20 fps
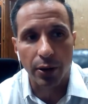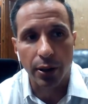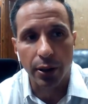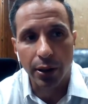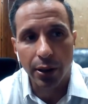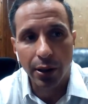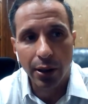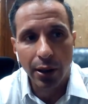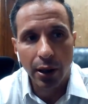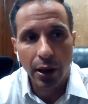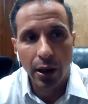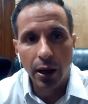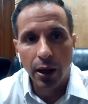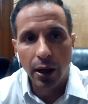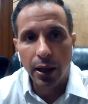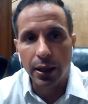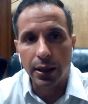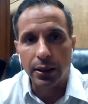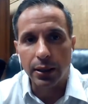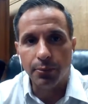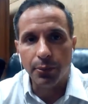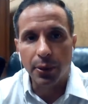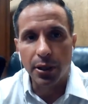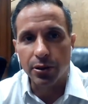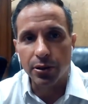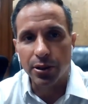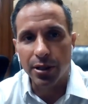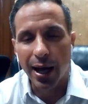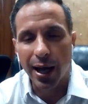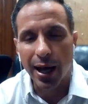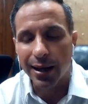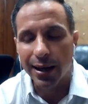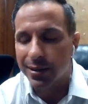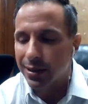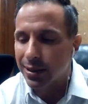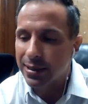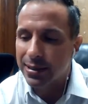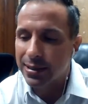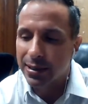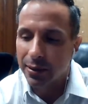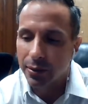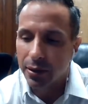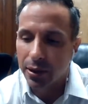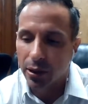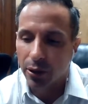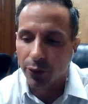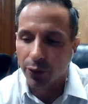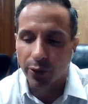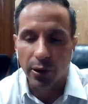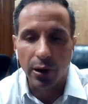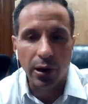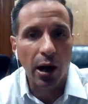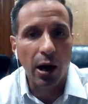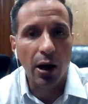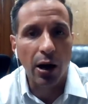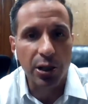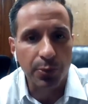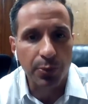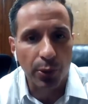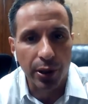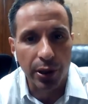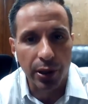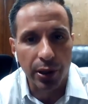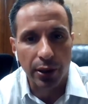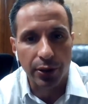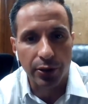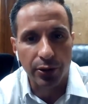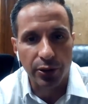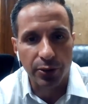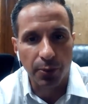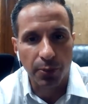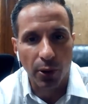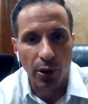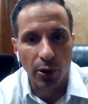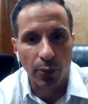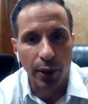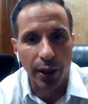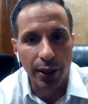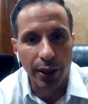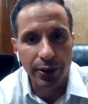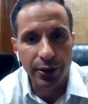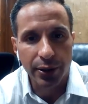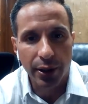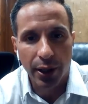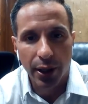And Mr. Jackson, he said, you know, for a college boy, you're not too smart, West.